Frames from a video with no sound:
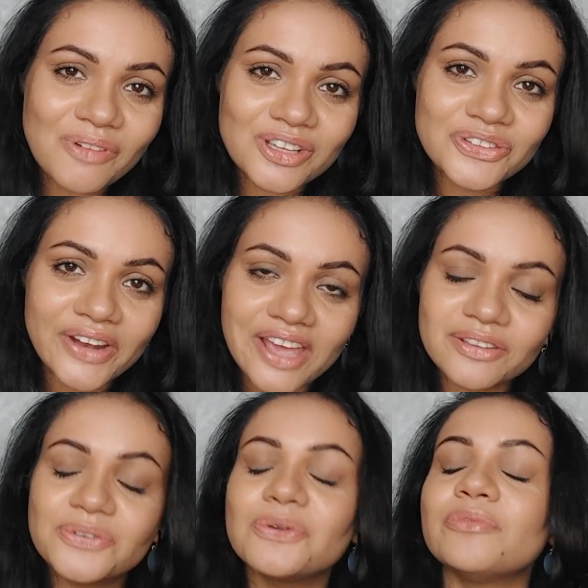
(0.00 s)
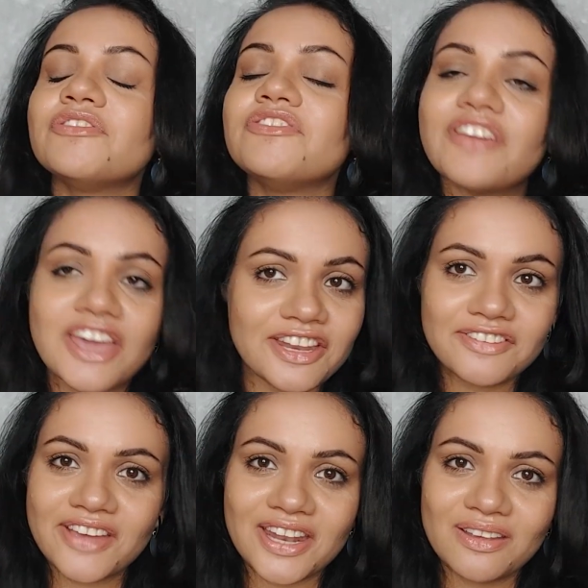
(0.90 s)
moisturizer, to be very,
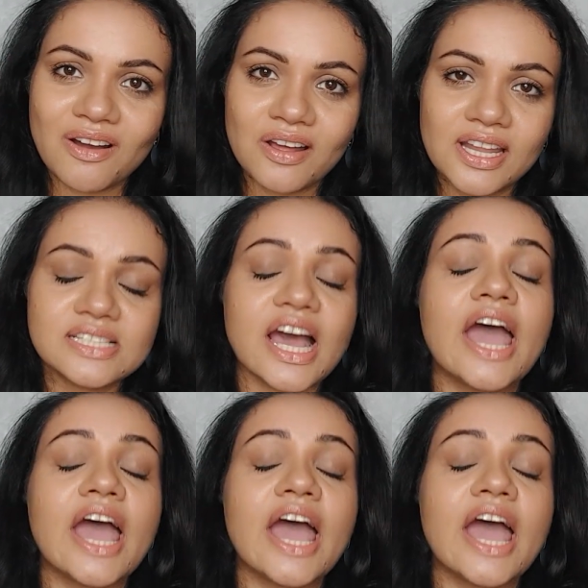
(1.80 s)
very honest.